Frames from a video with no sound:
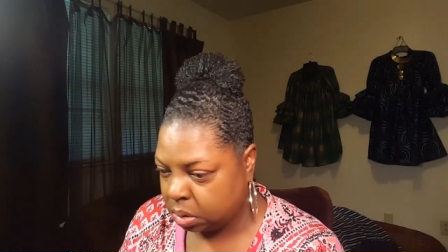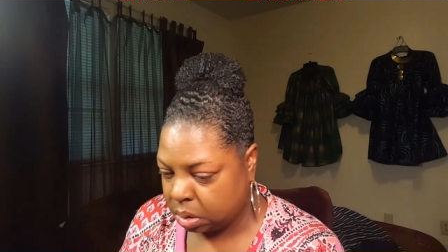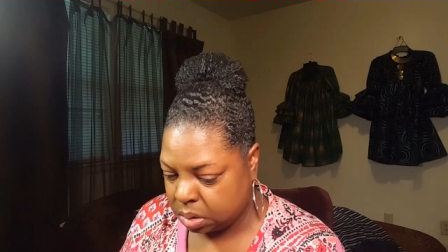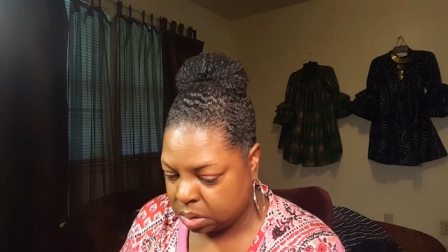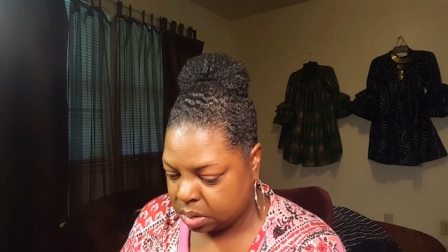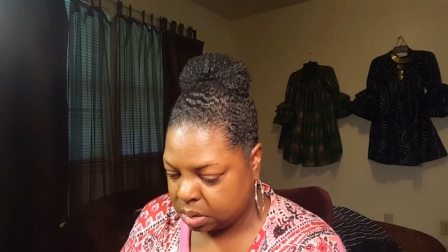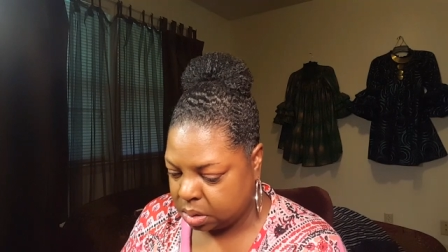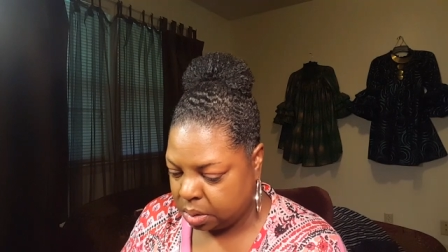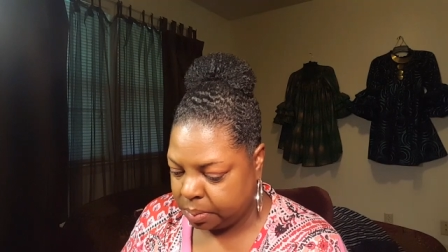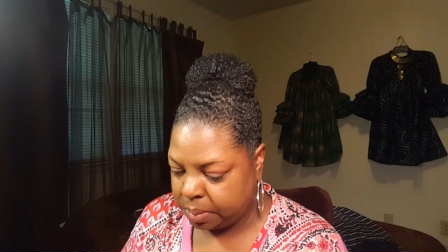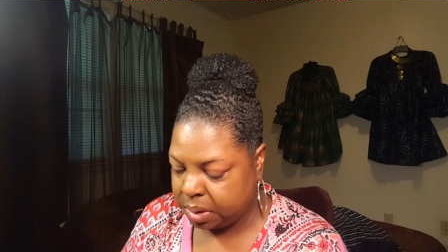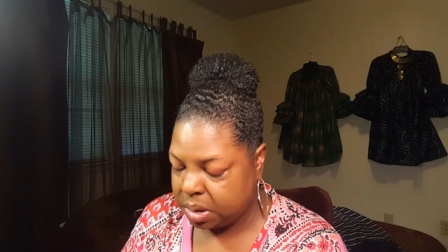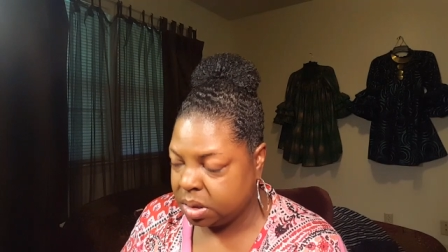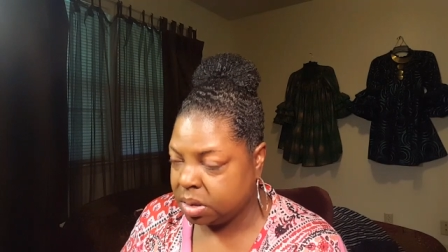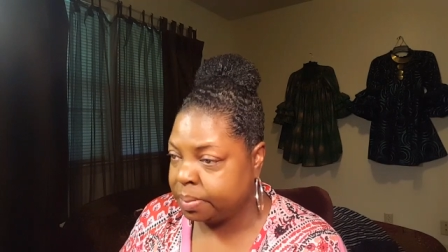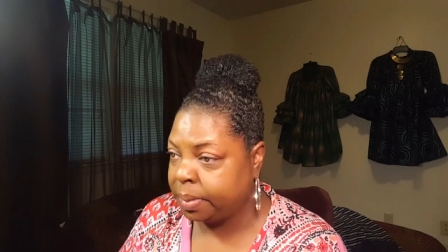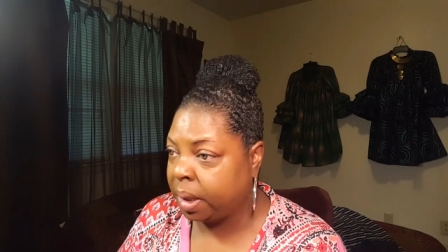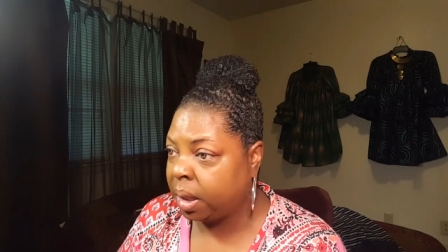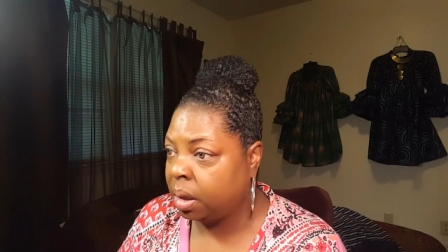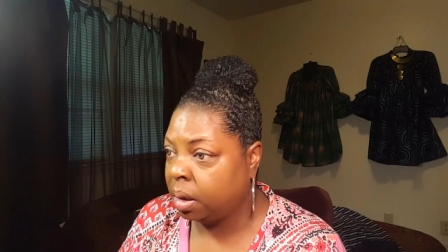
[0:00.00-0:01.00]
And some of
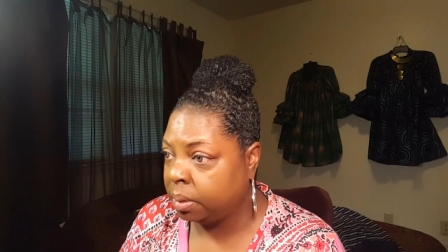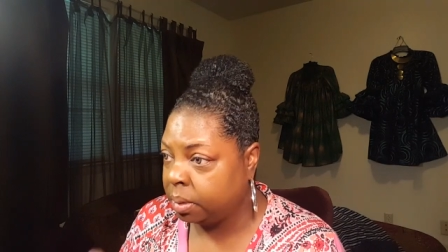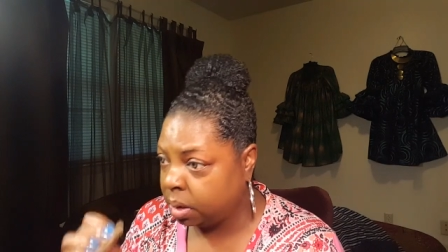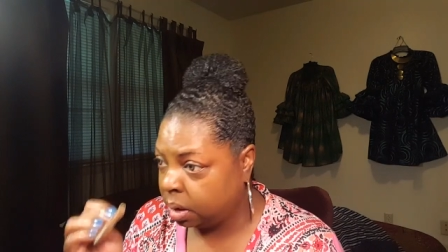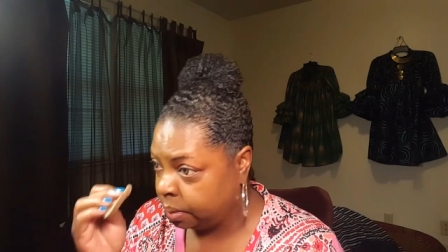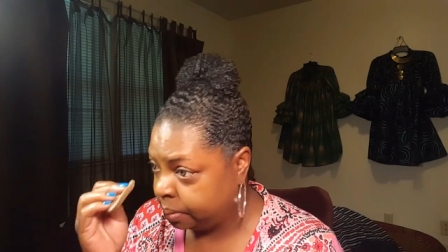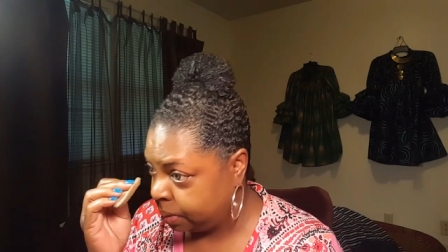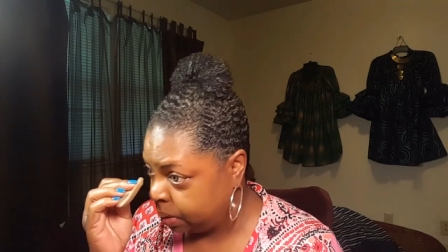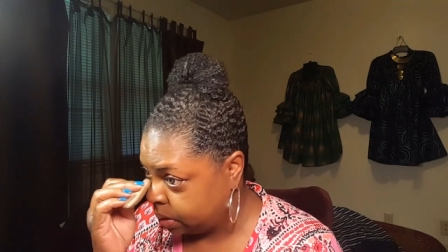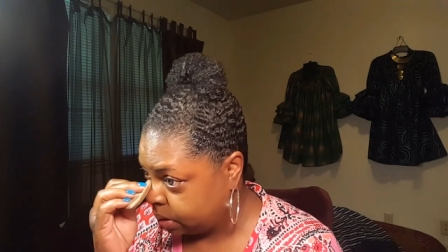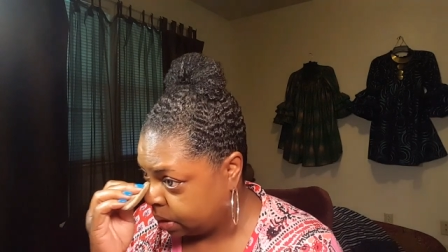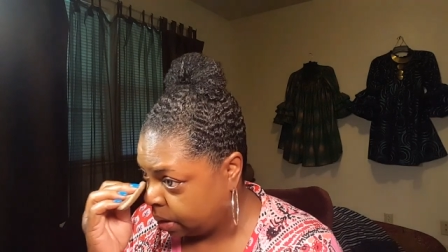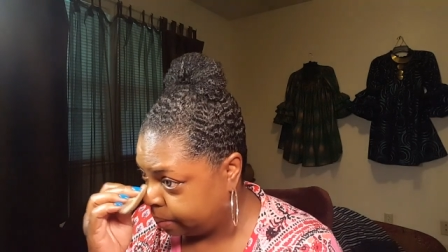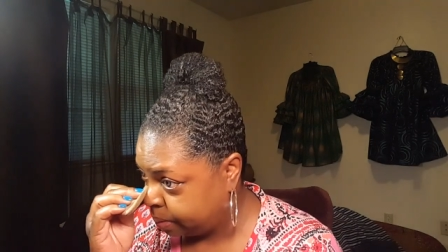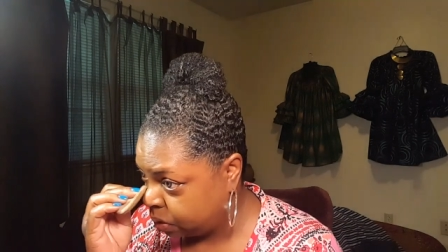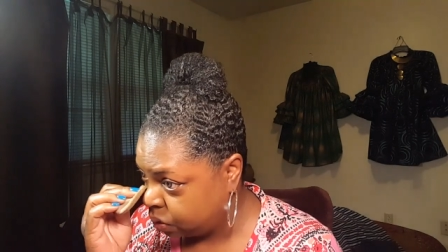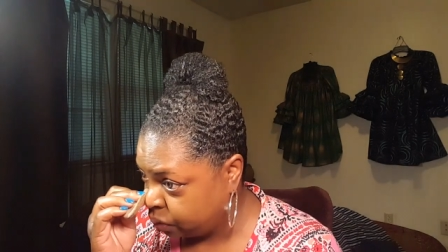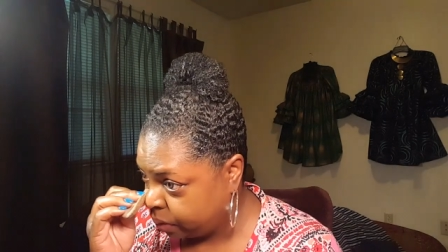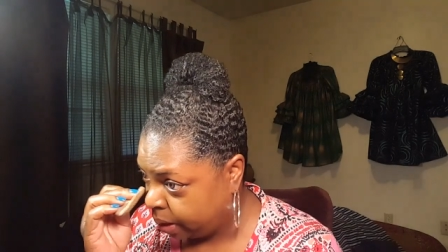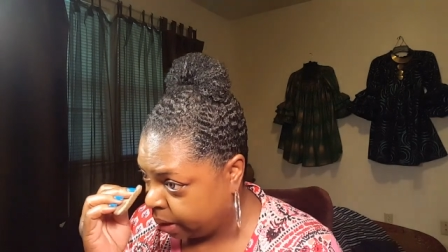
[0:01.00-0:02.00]
these makeup companies, they
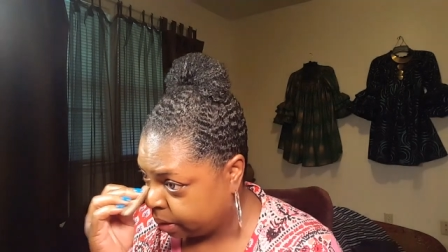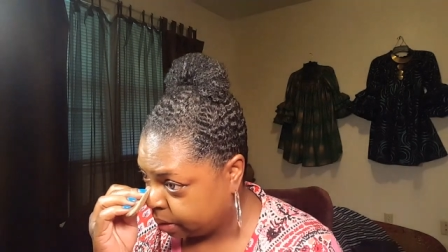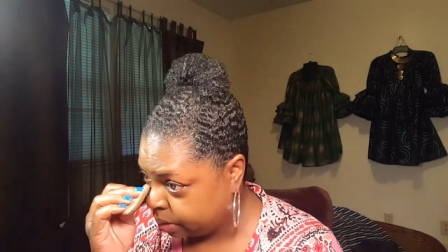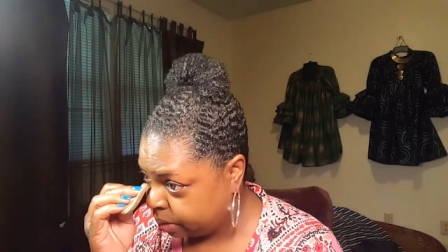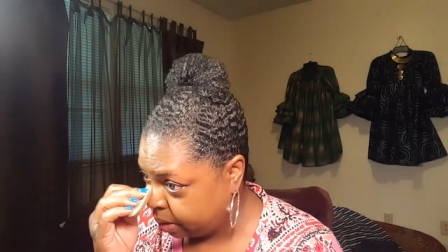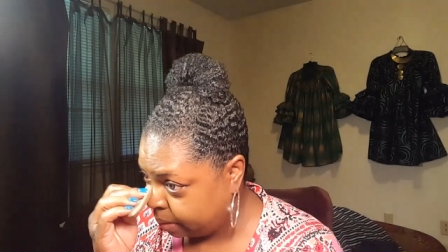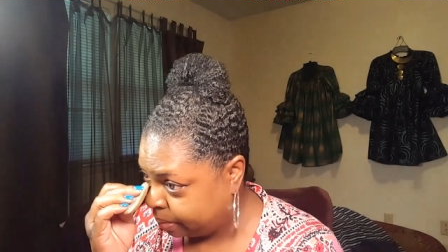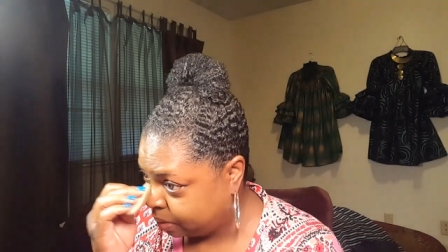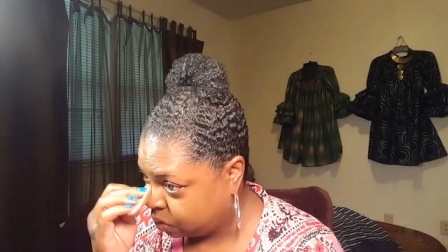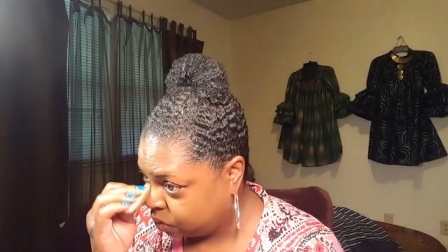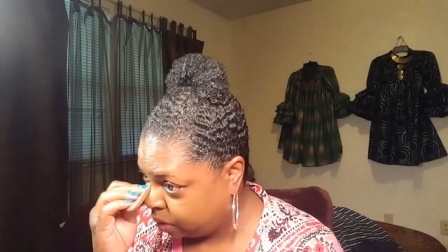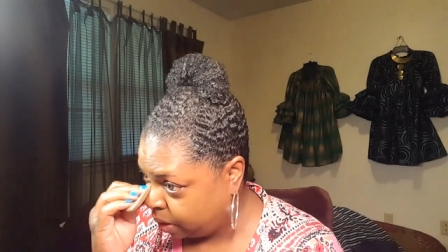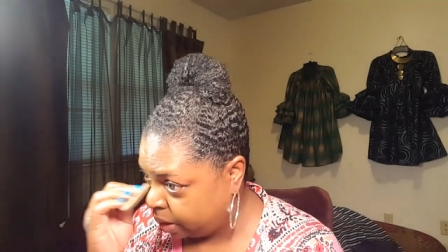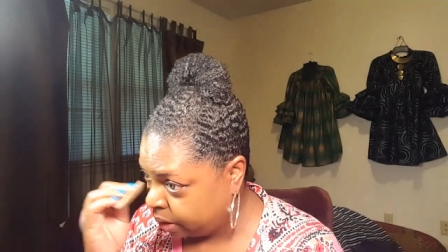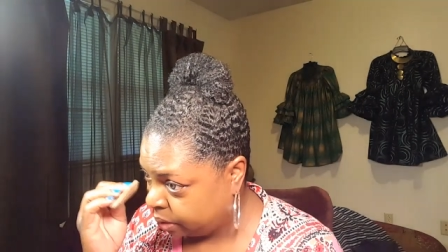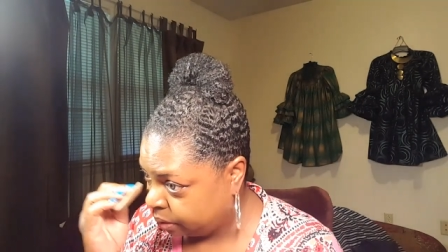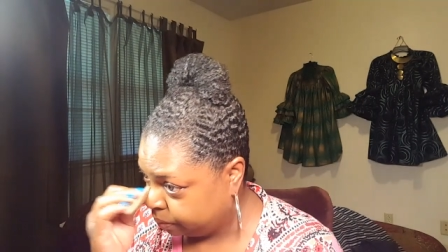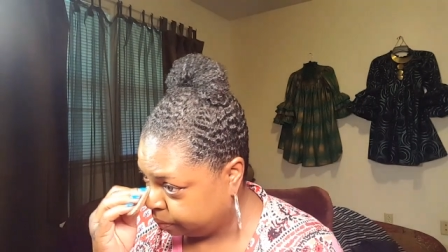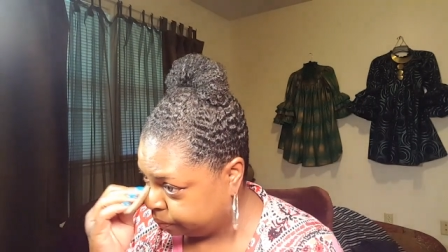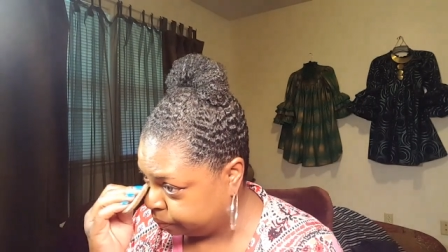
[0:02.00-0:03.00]
be trying to, they be trying
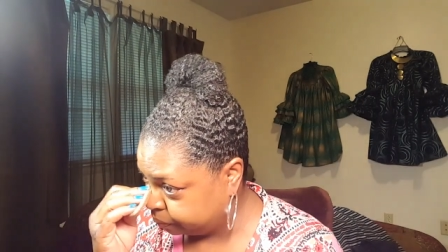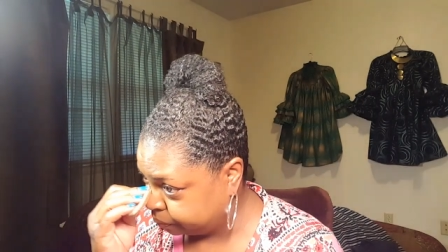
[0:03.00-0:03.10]
to